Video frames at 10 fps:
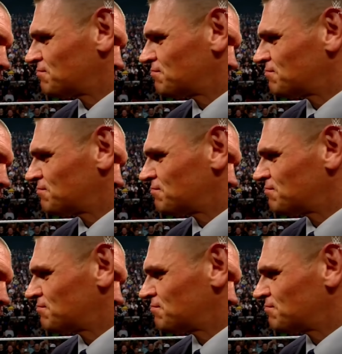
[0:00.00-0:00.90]

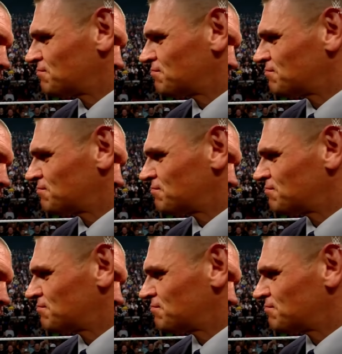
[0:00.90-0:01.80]

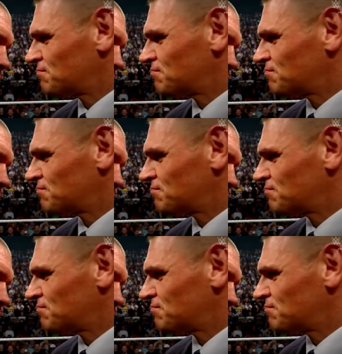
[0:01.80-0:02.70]

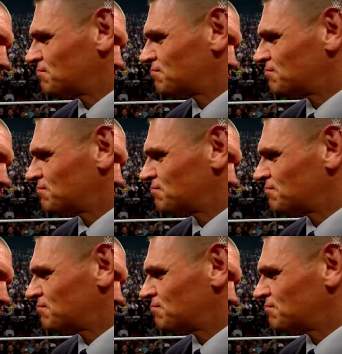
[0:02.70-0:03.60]

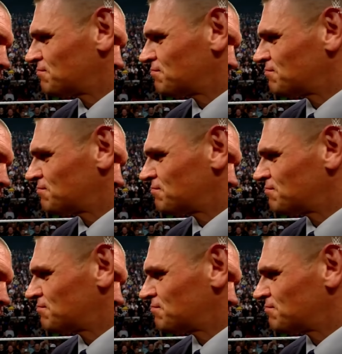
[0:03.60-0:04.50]

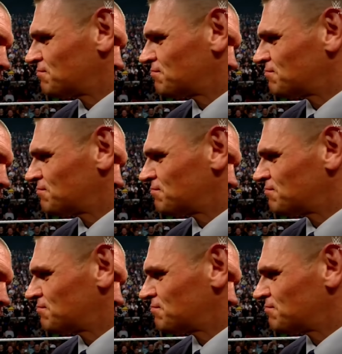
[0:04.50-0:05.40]

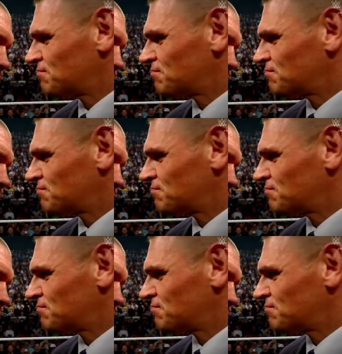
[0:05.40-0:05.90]
This person isn't speaking.